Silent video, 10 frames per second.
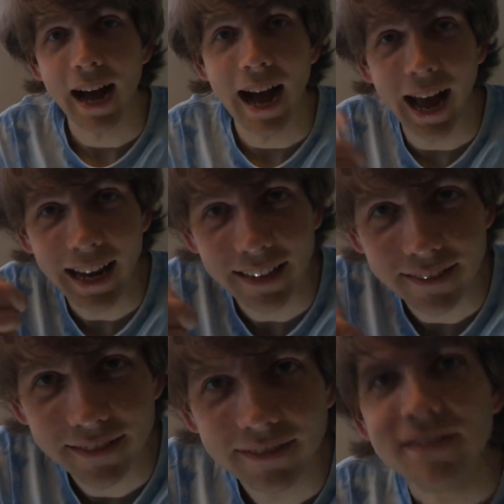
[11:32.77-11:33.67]
Alright?
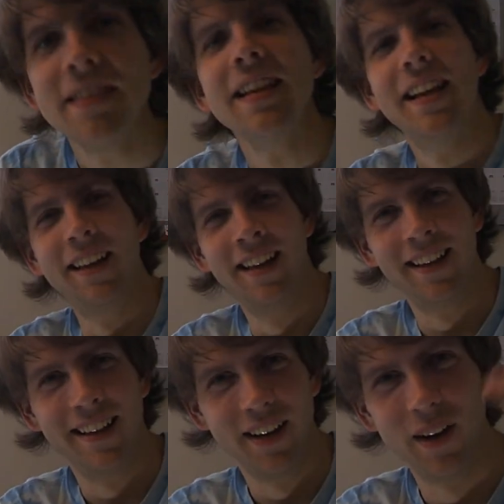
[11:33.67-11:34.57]

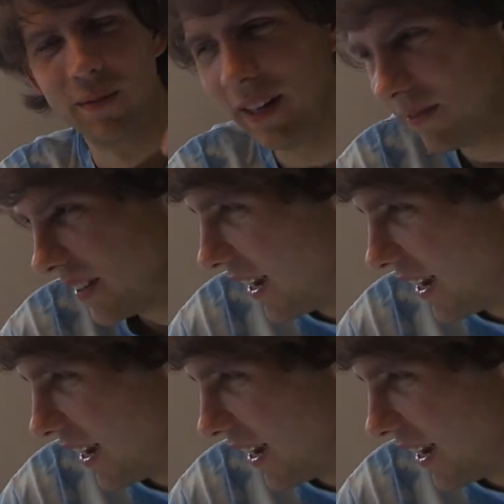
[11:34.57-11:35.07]
You know what I mean?